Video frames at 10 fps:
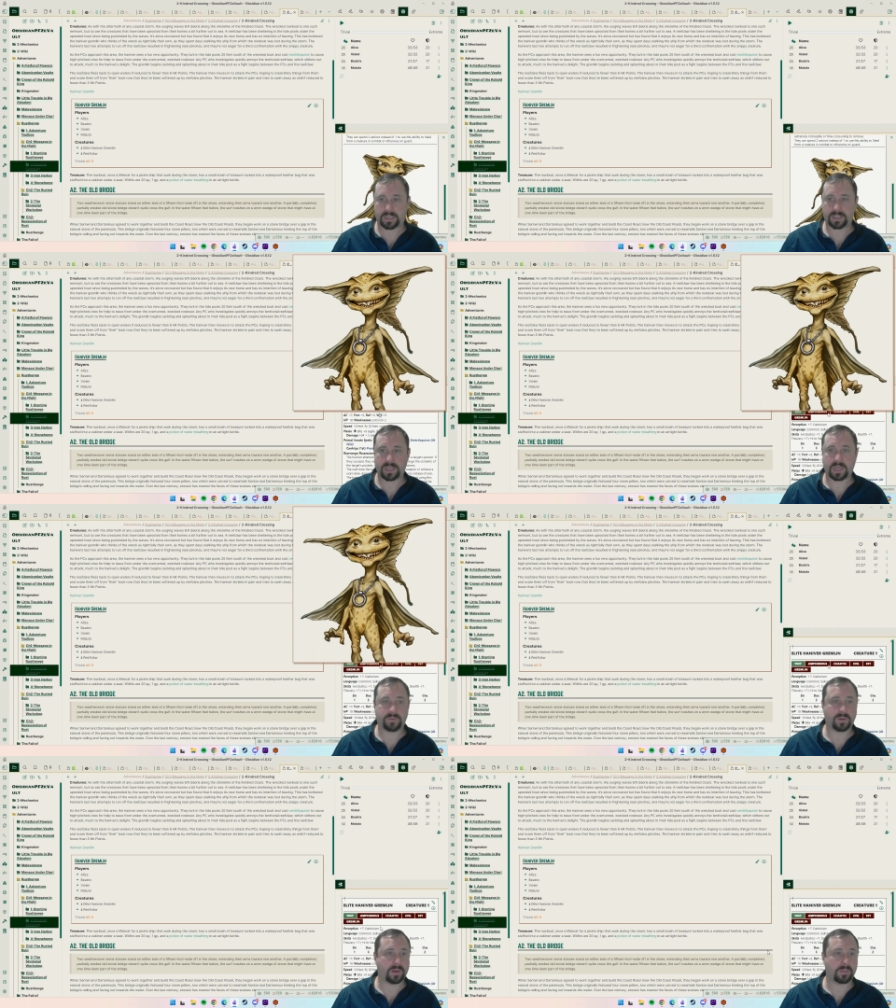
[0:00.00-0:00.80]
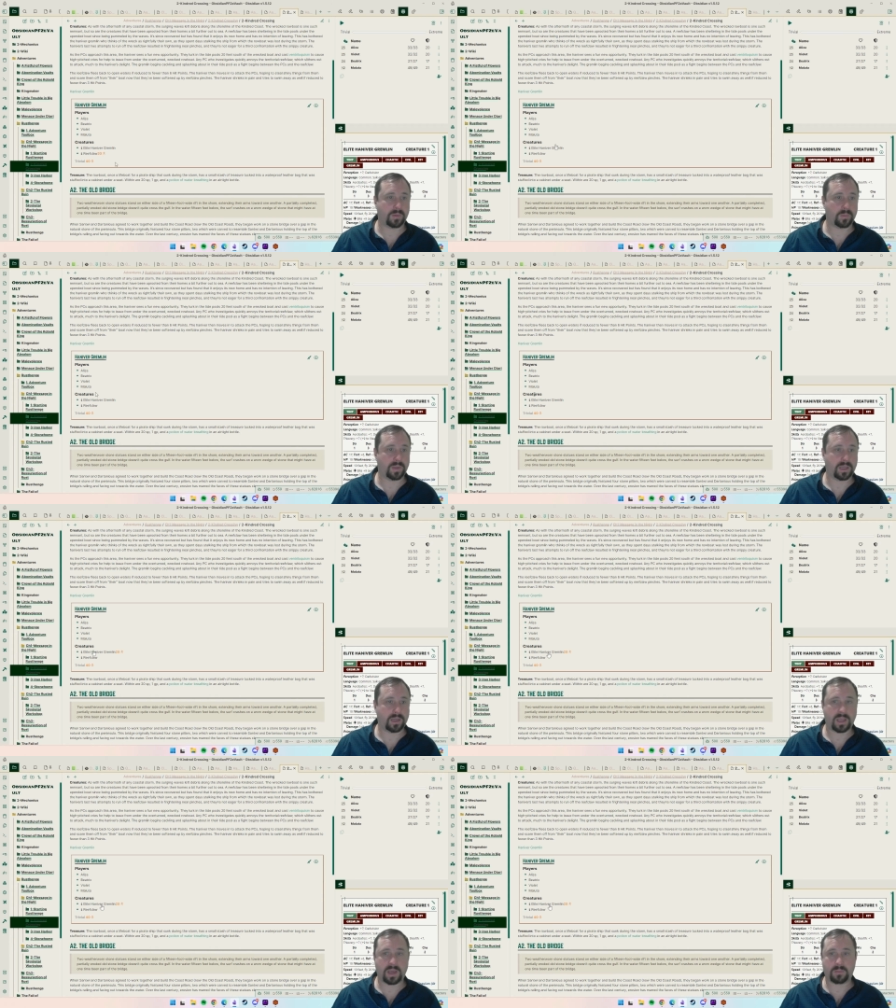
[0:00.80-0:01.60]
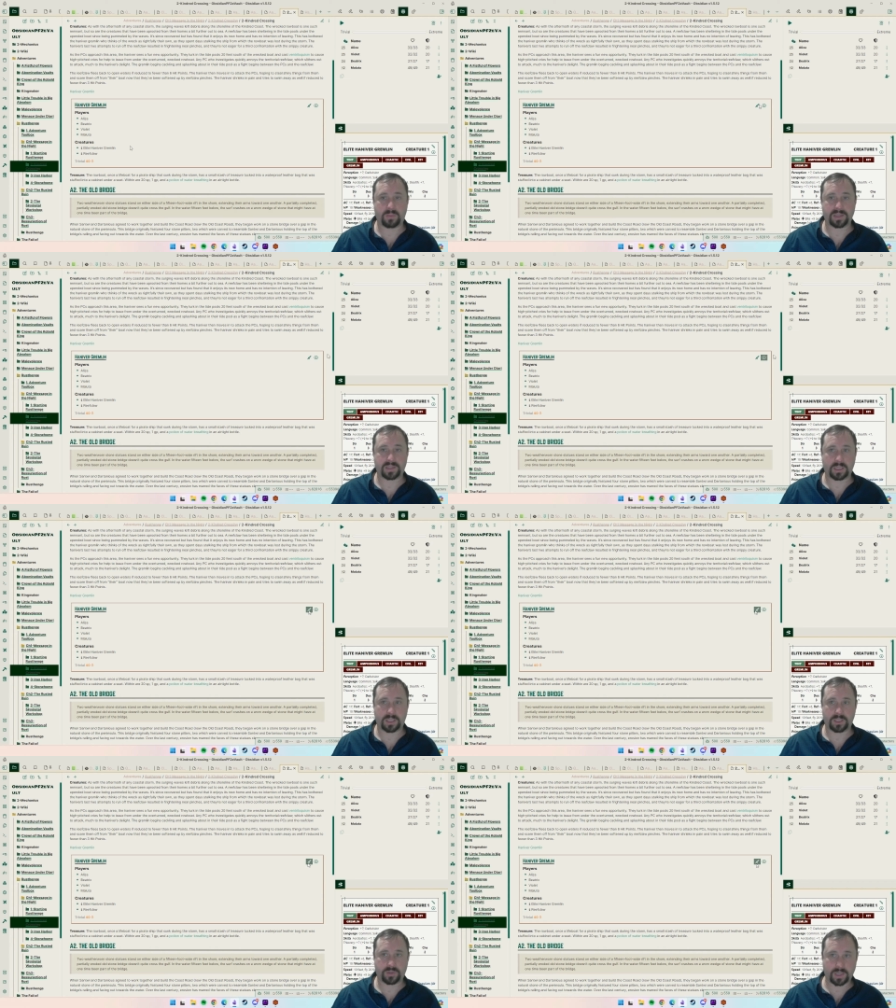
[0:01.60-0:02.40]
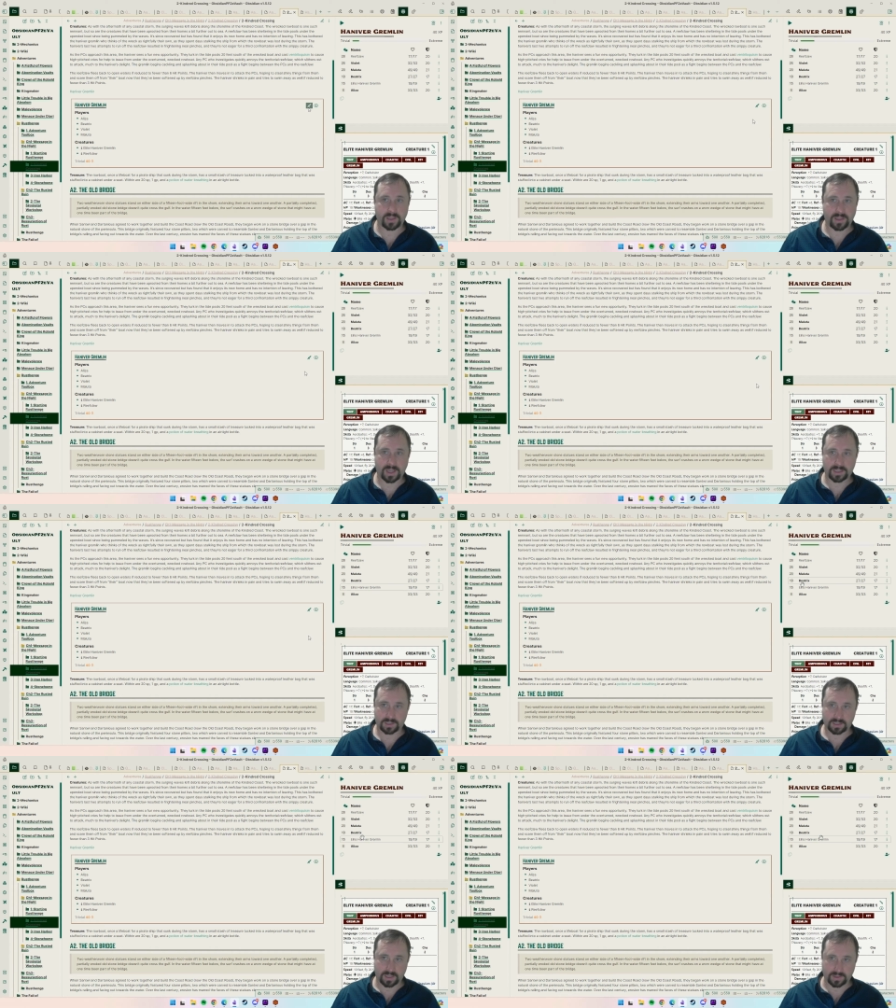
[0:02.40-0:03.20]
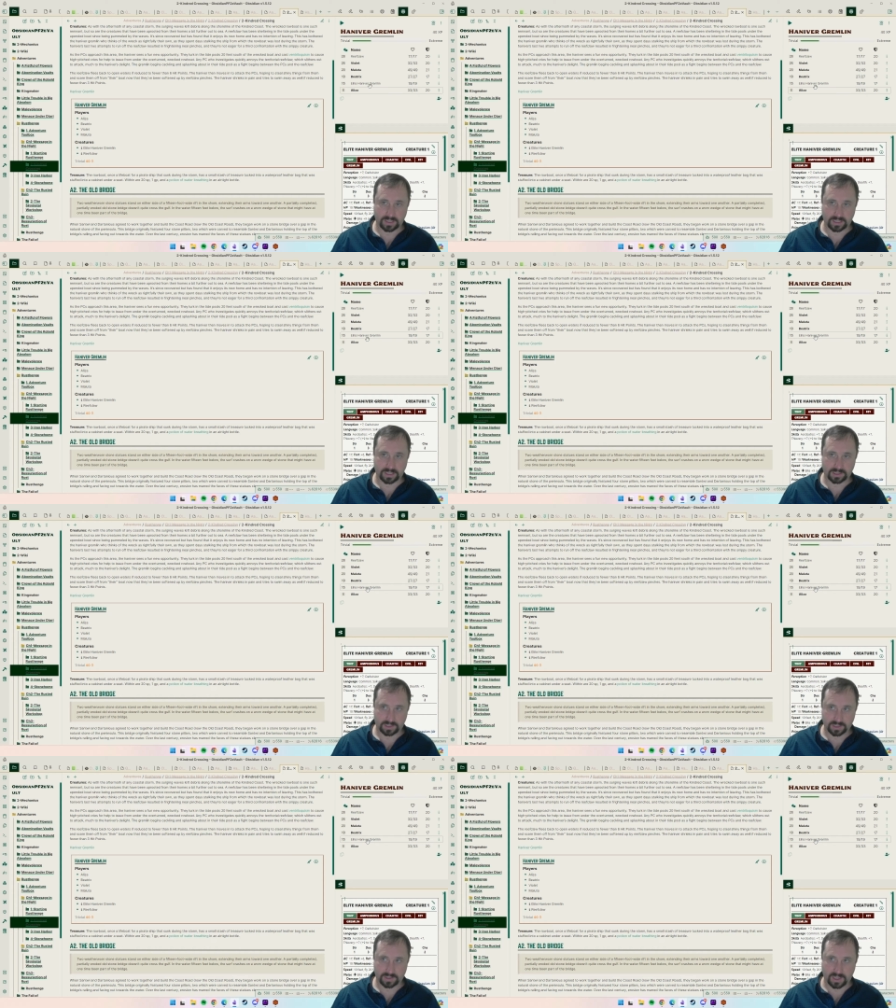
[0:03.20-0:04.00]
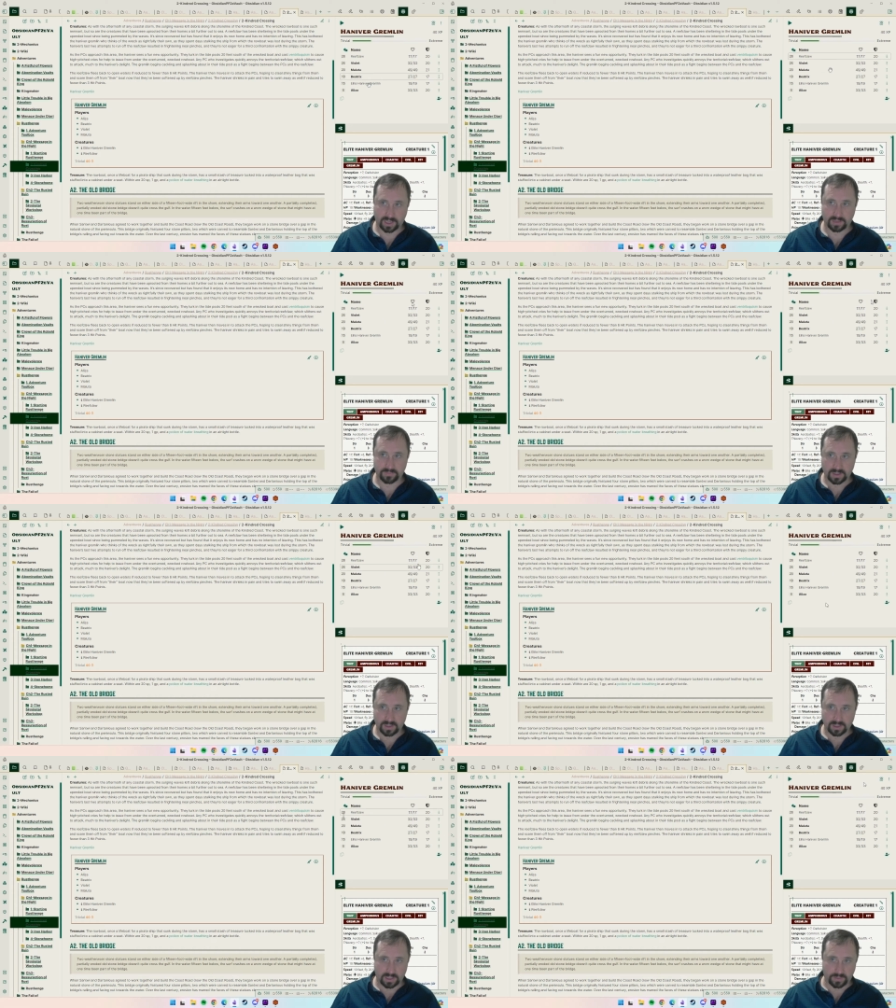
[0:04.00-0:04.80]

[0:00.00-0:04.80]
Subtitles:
Elite Hanover Gremlin. We can now basically trigger that and the elite is there.